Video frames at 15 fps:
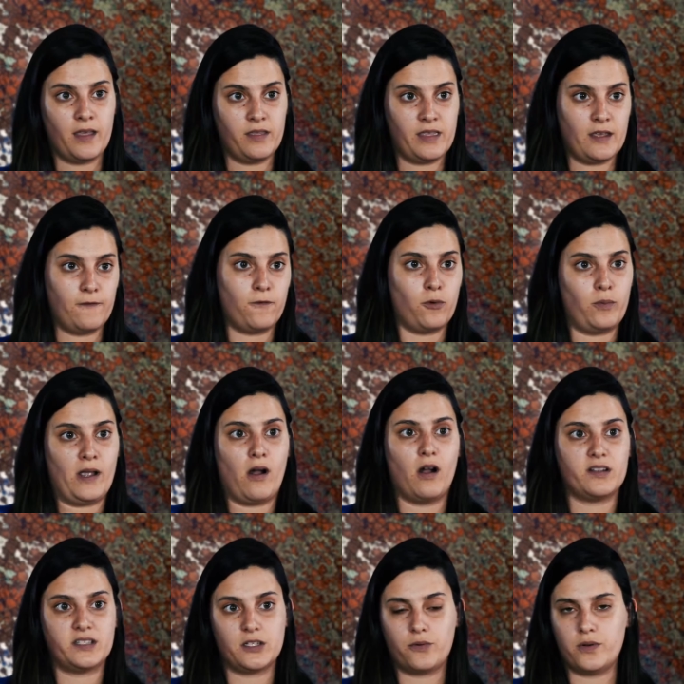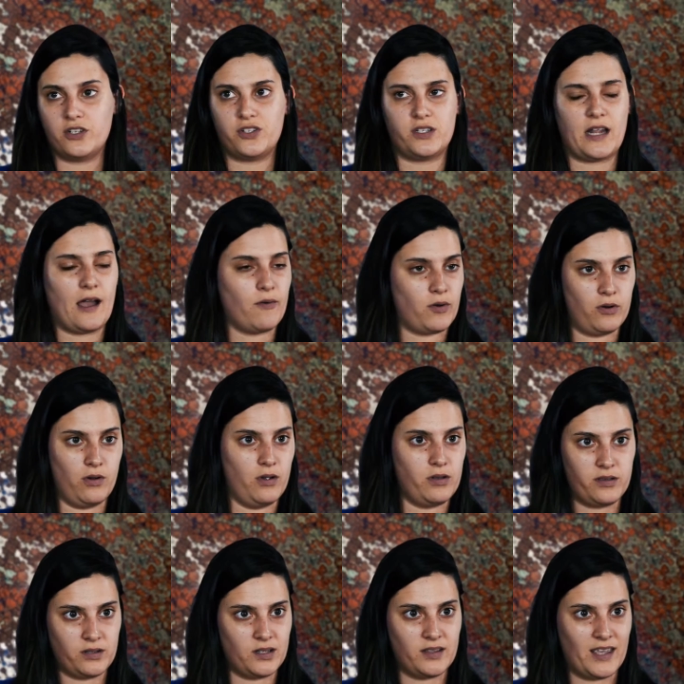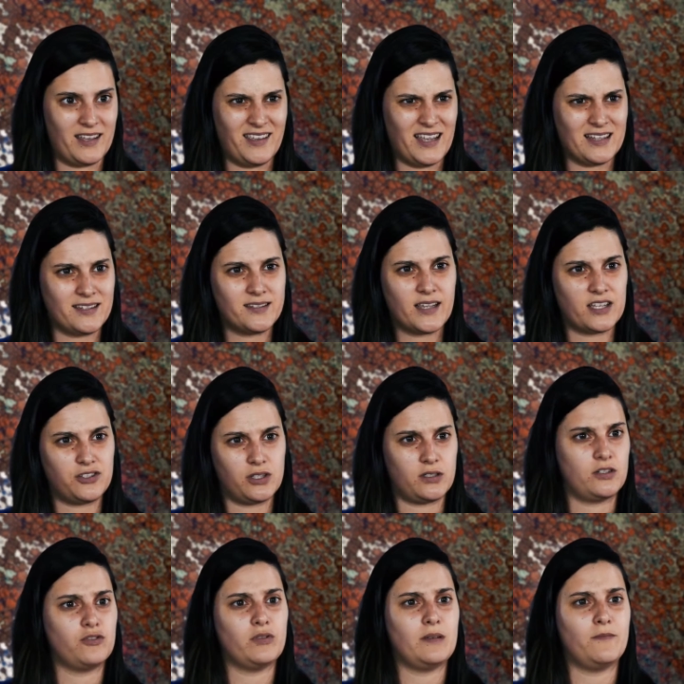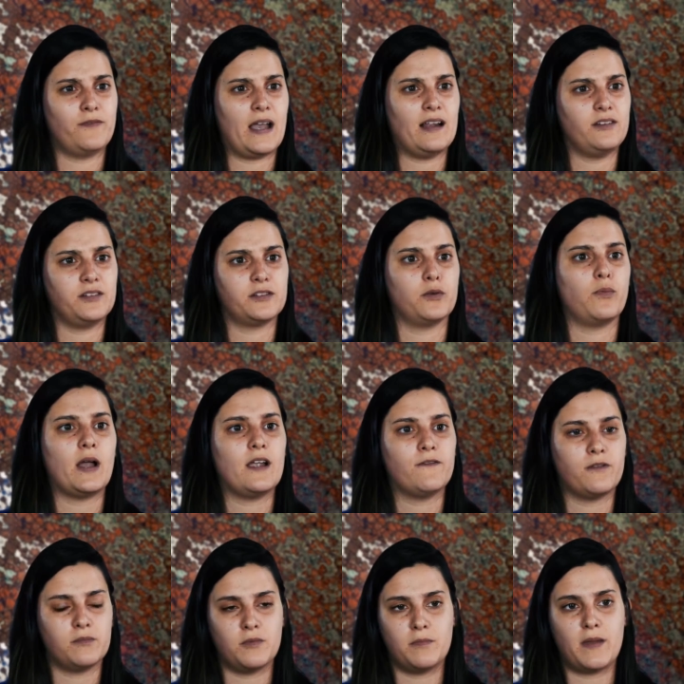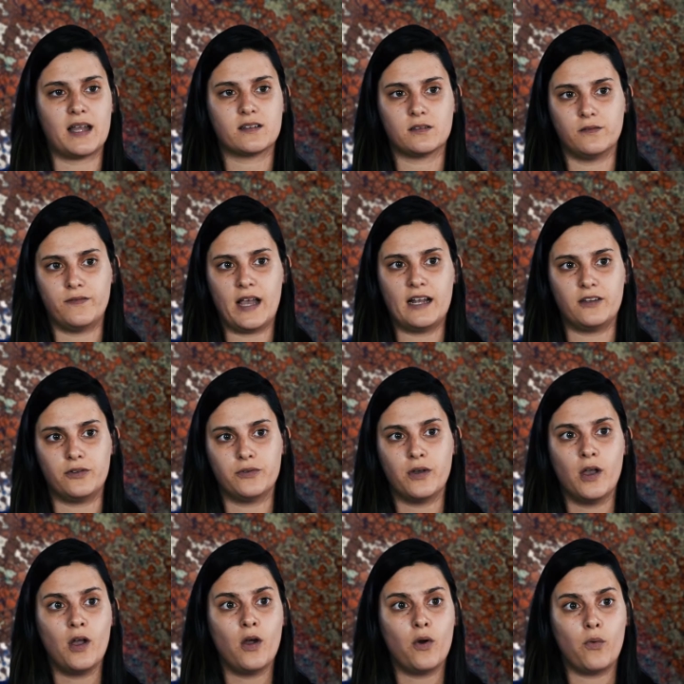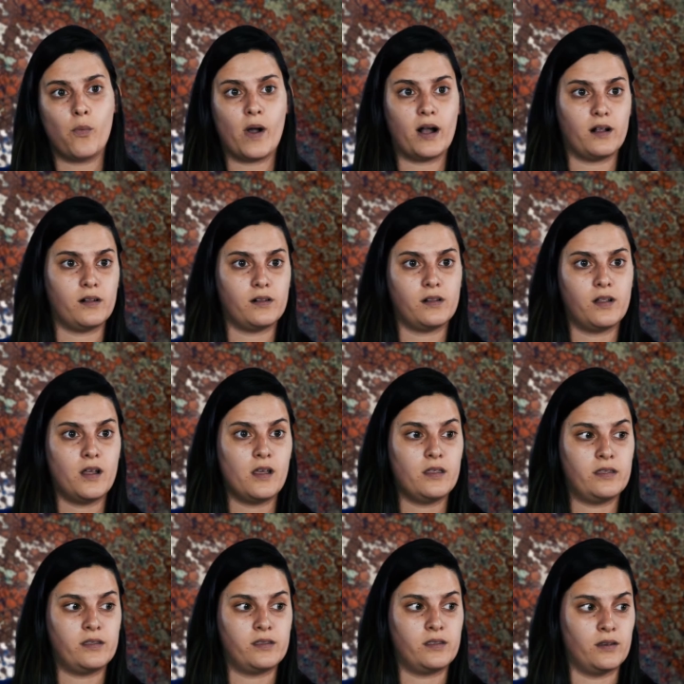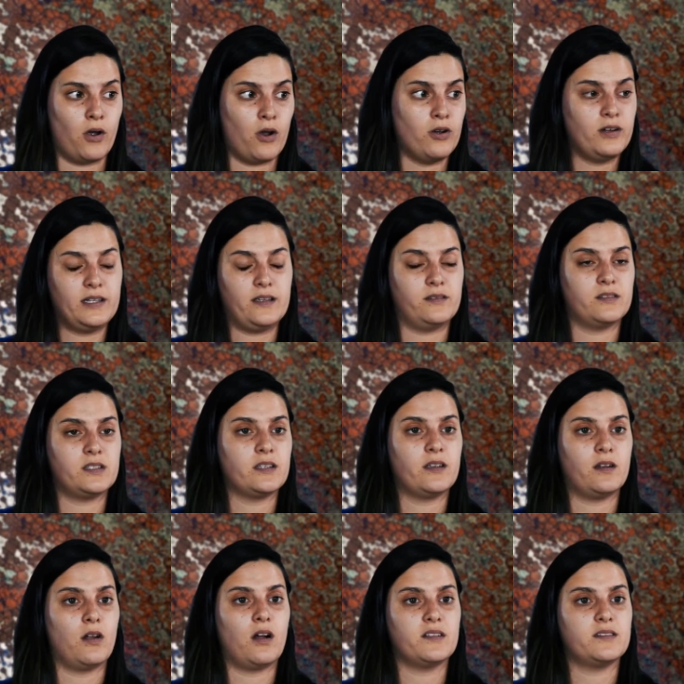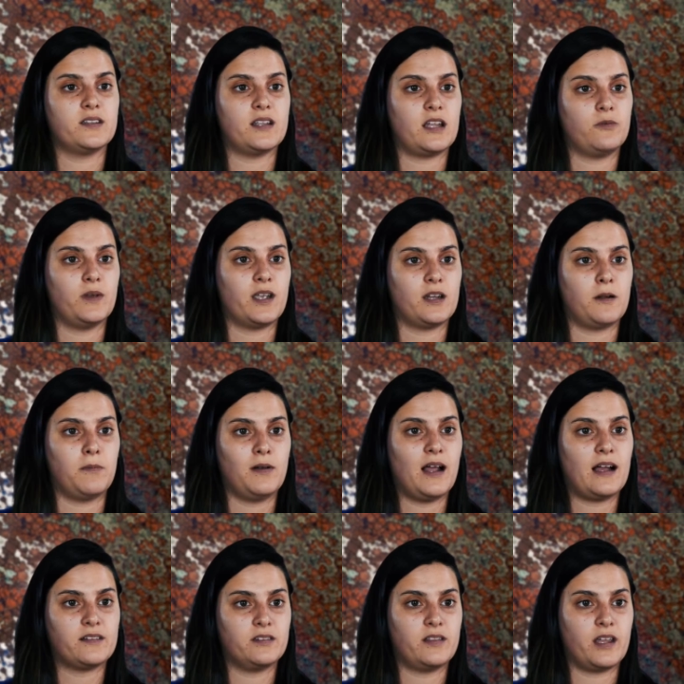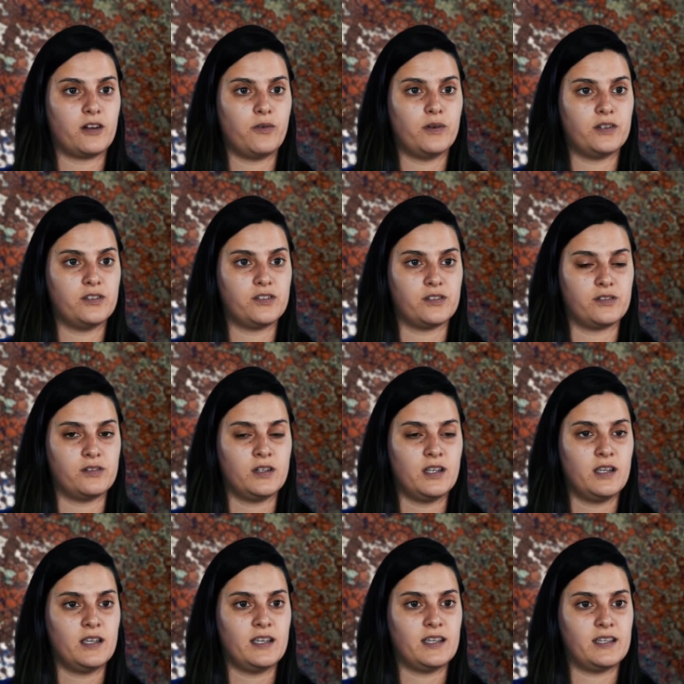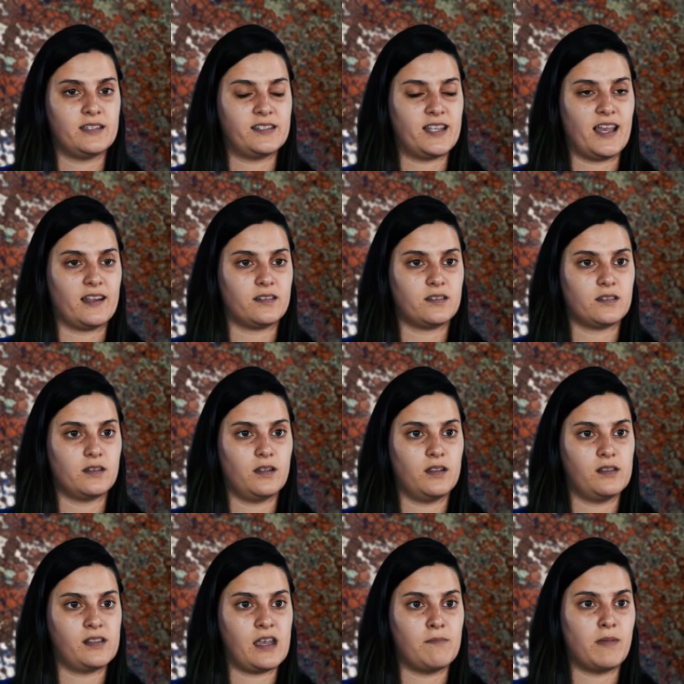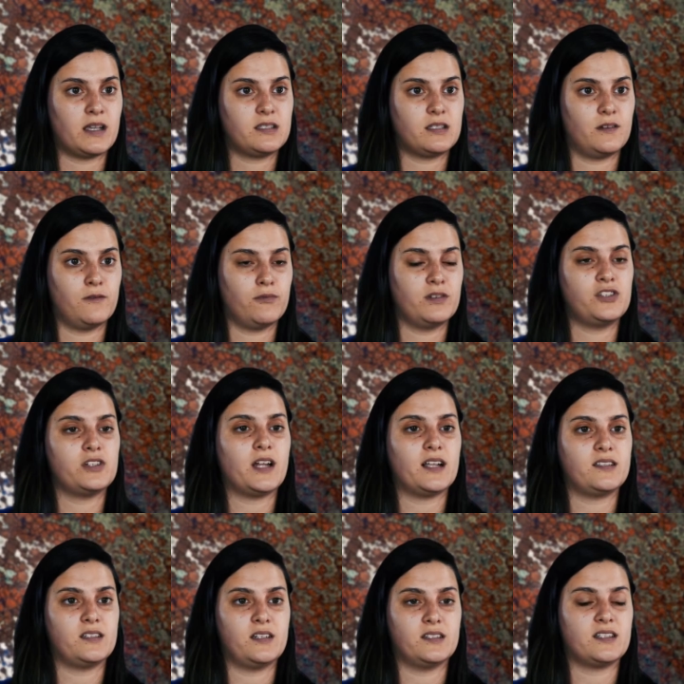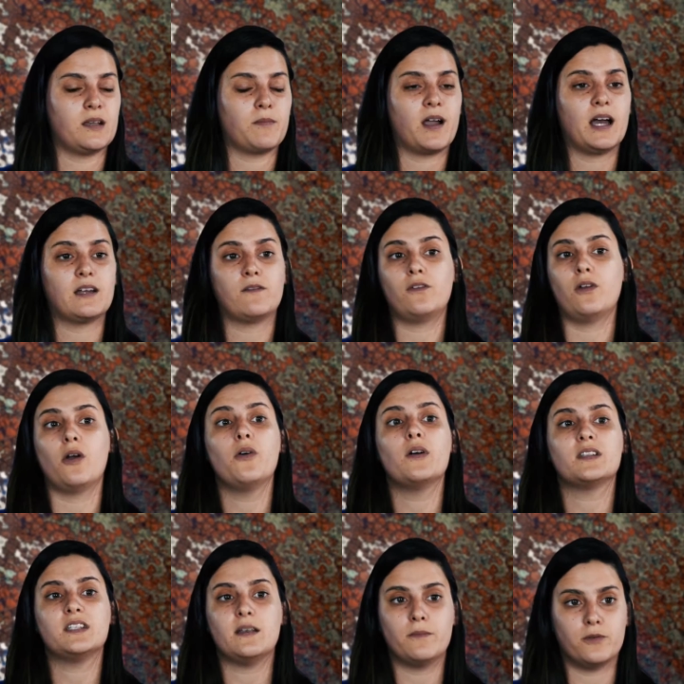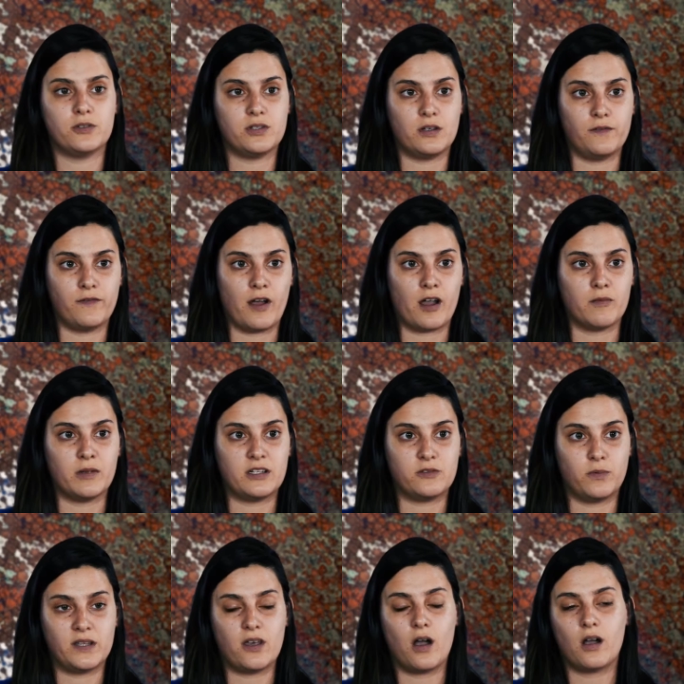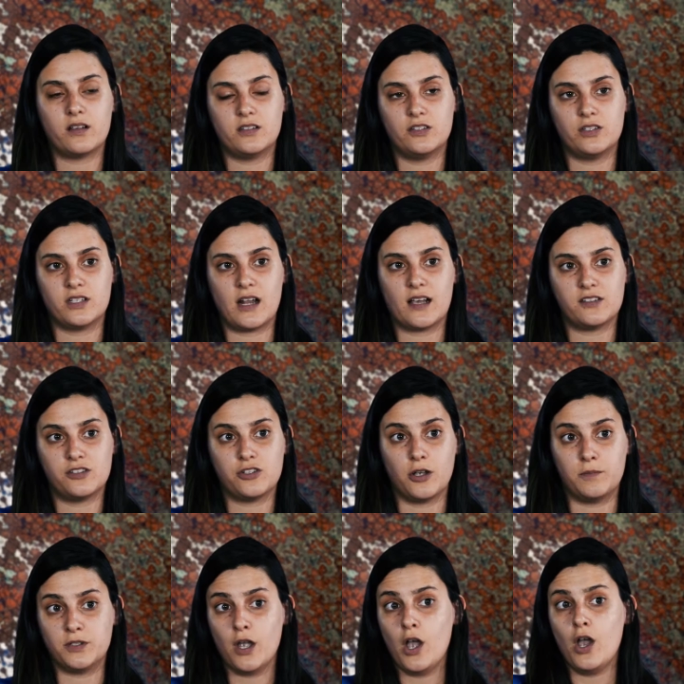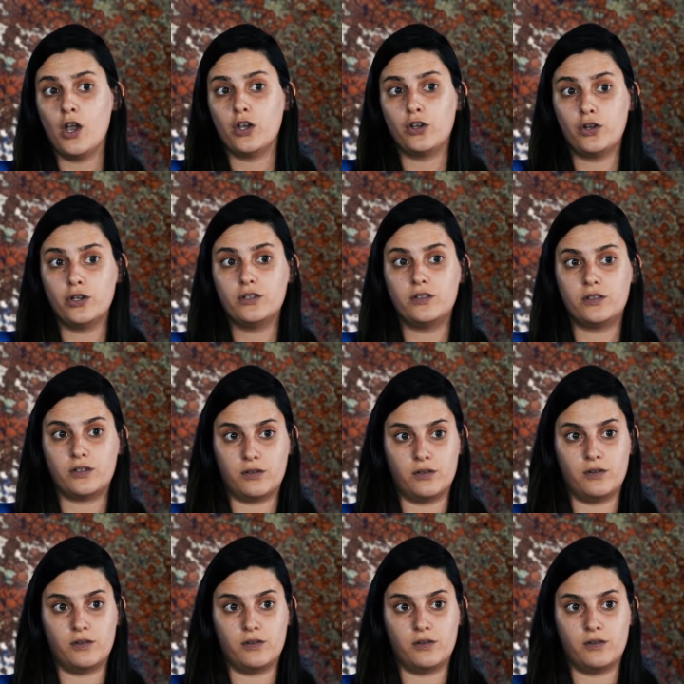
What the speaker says: Therefore, we ask the question, how on earth did they get such extreme values away from the mantle value? Well, the only singular answer that we can apply to that question is that they must have originated in some kind of lower temperature environment where the oxygen isotopes could